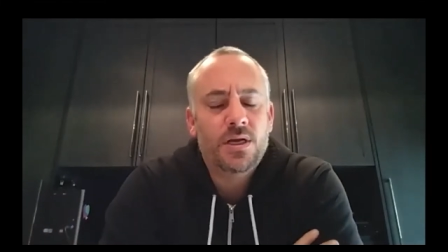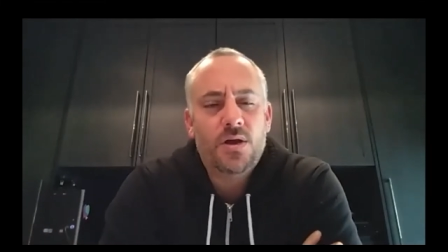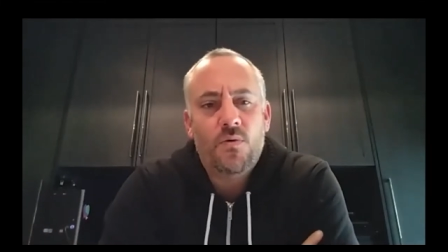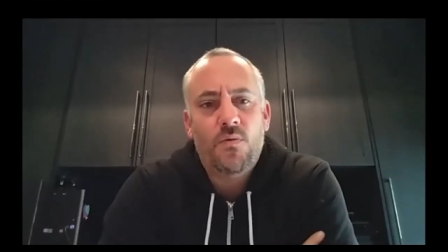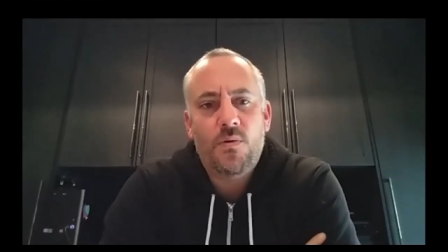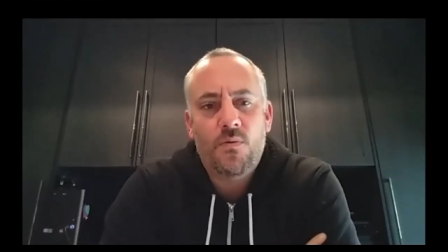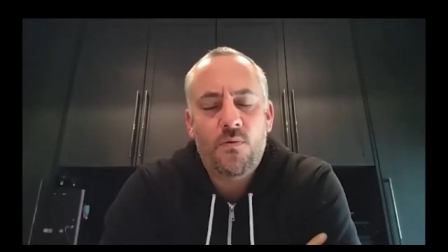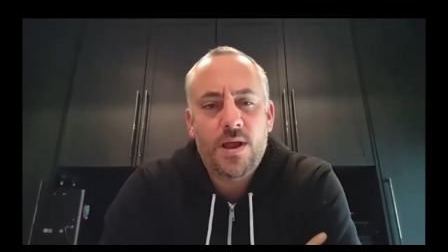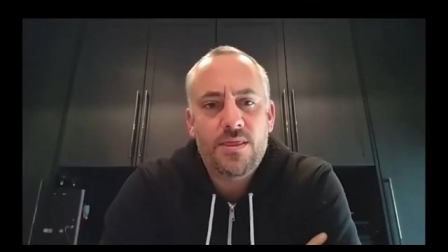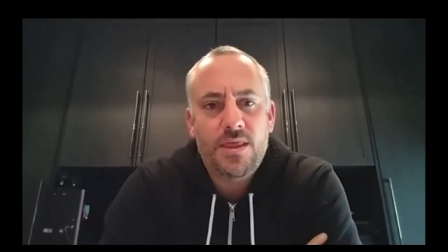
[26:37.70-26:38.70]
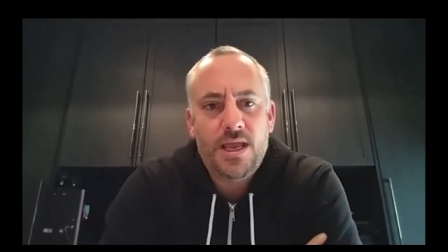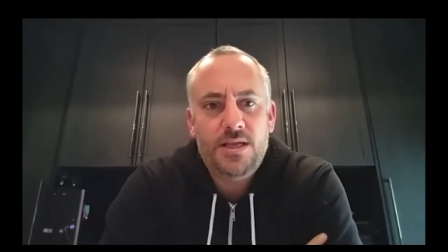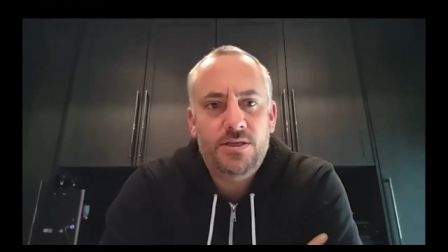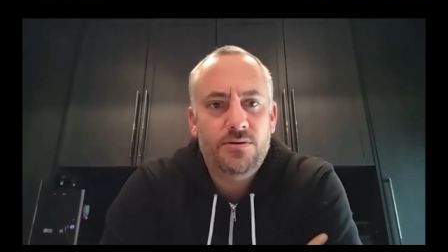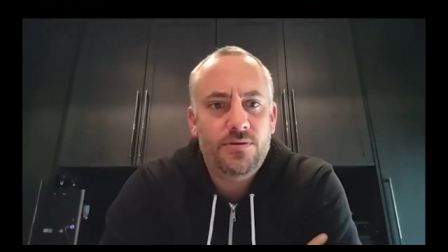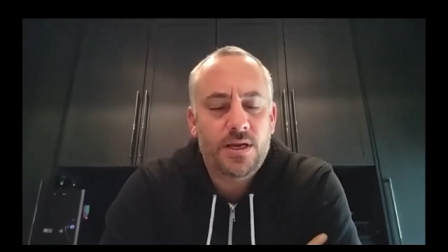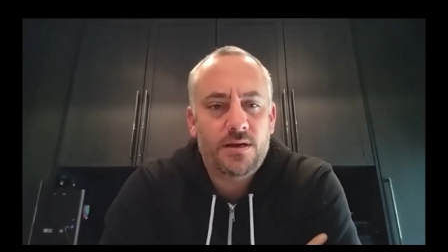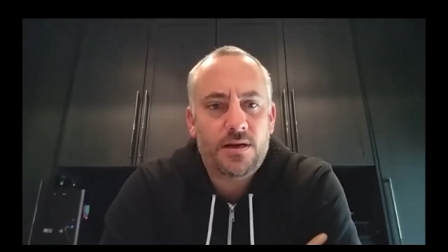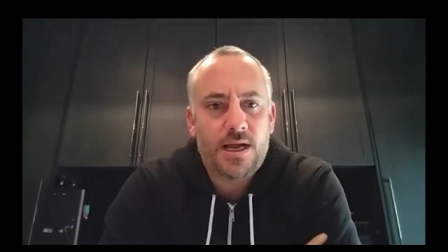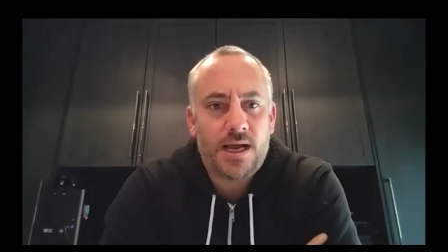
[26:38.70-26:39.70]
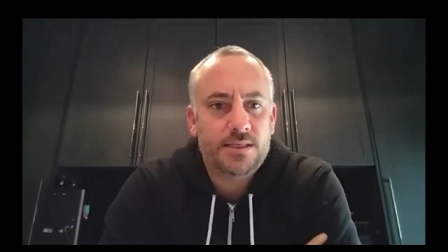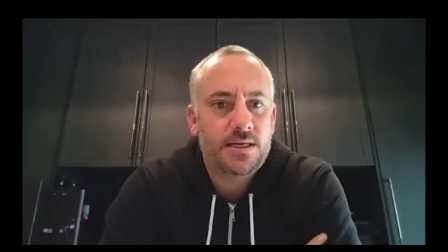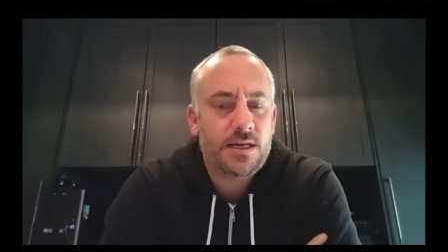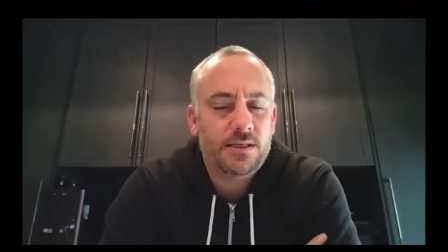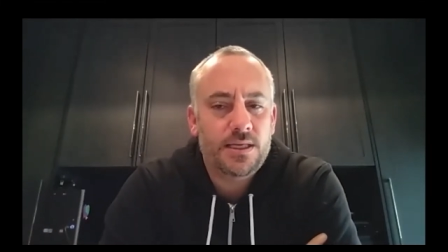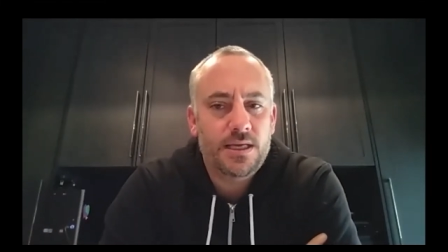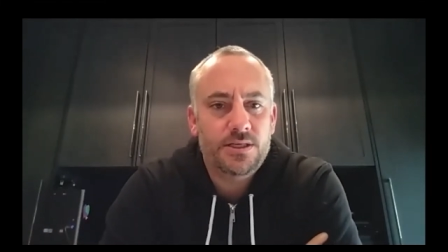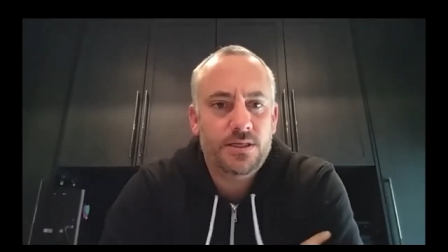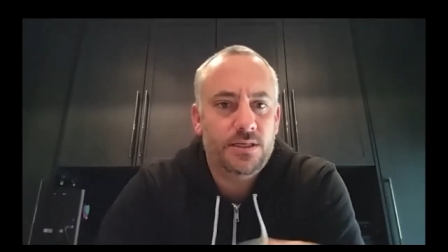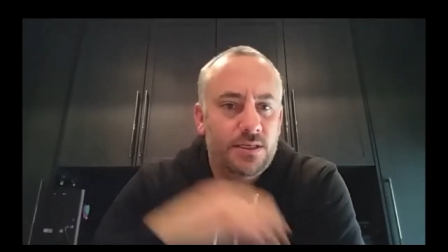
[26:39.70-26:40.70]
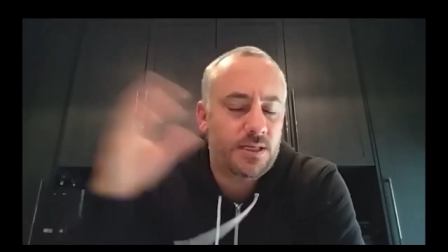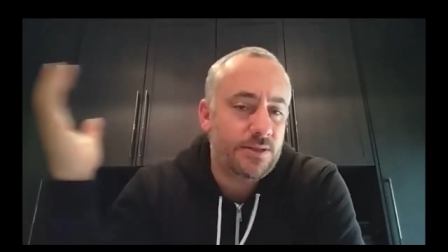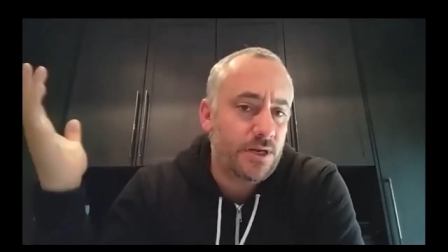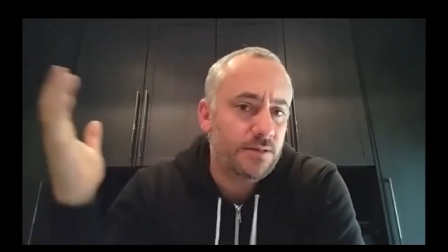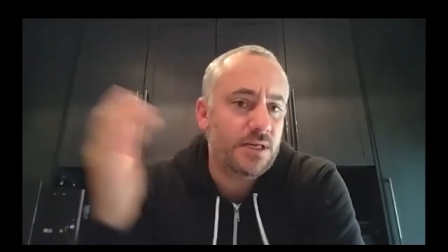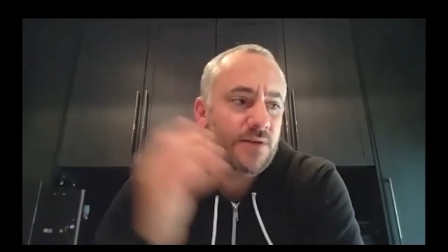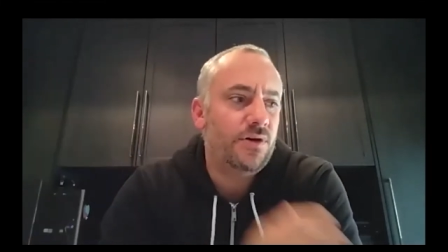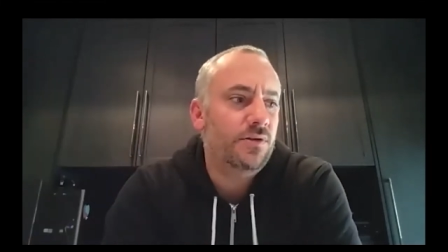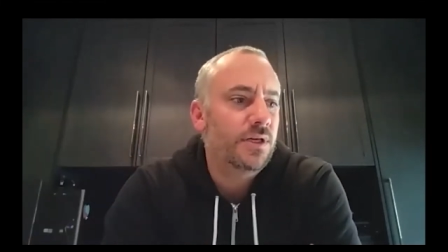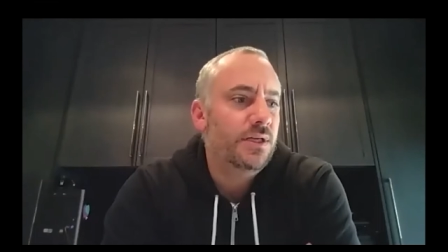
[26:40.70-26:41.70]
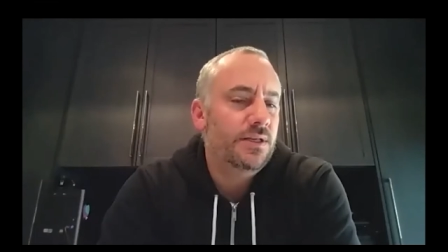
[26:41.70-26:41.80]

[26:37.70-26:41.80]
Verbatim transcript: w- when they do their asset allocation at their level,